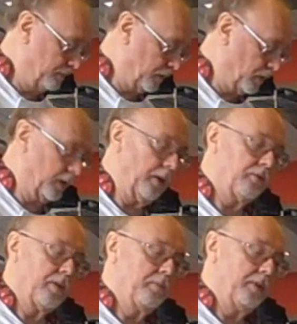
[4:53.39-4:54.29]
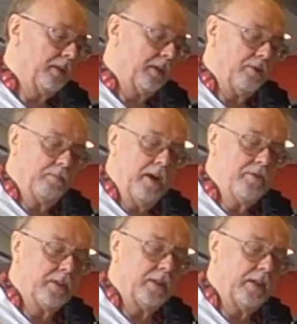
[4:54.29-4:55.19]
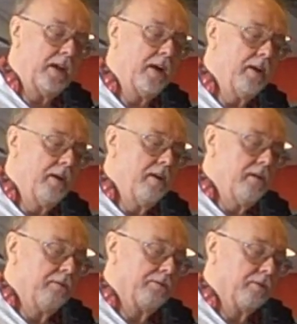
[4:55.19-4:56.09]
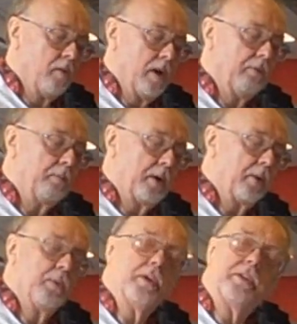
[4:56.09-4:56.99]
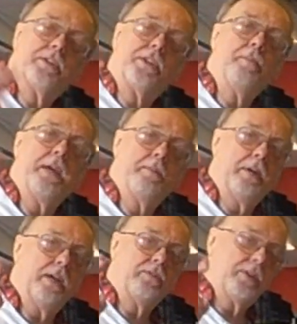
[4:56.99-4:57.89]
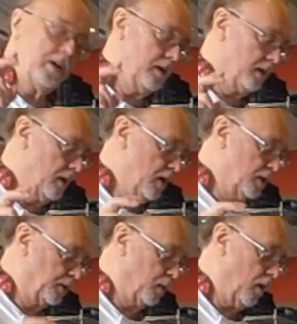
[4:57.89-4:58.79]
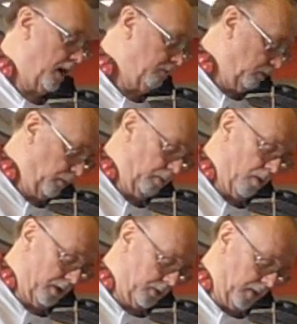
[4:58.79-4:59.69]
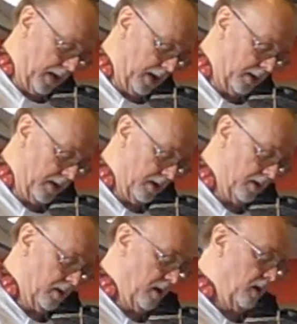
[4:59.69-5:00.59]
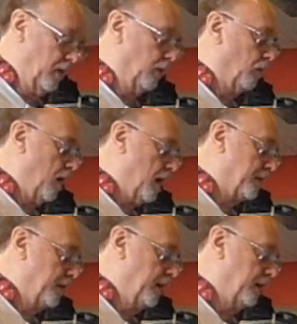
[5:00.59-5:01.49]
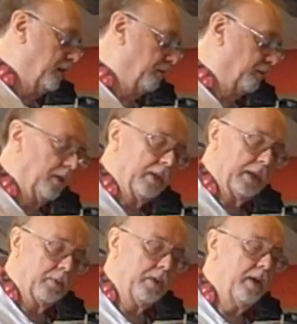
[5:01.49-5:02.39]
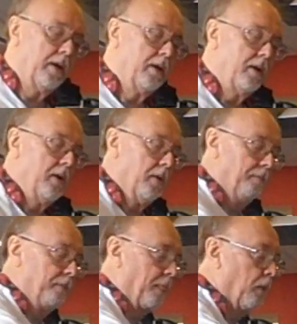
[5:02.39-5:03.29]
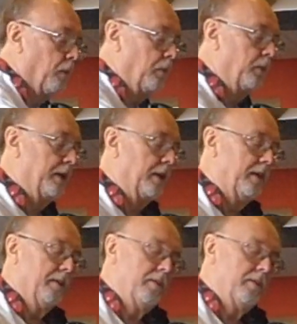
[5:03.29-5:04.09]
cooking something that is basically, for want of a better word, tomato based. So why would we want to add the water for the liquid when we can